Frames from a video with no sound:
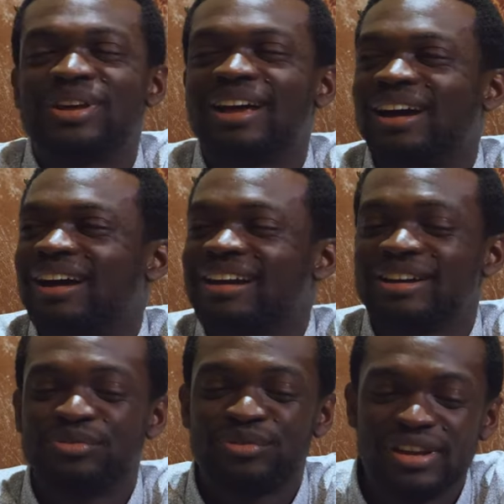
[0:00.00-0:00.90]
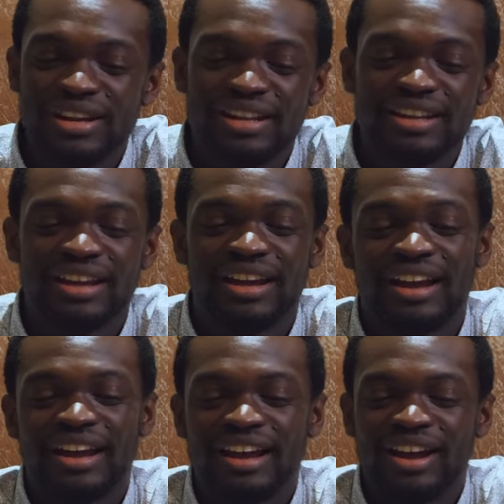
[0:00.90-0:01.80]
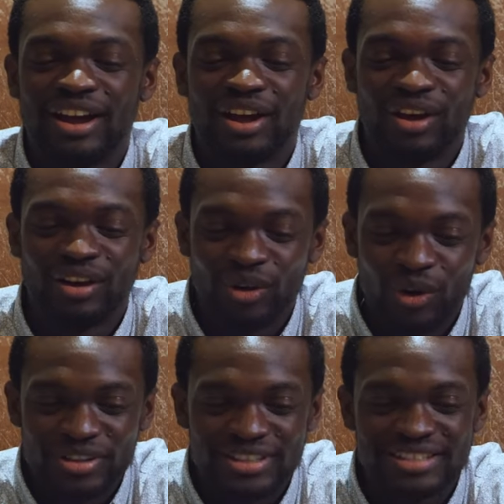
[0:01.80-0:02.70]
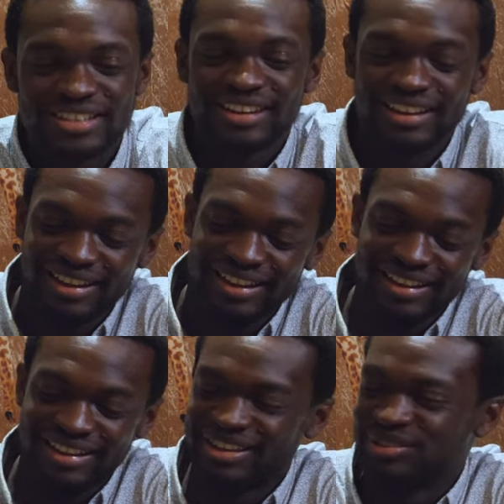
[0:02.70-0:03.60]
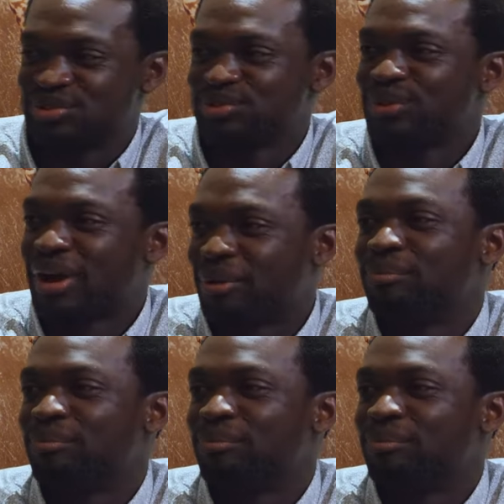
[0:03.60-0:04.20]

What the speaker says: when I really got into rap.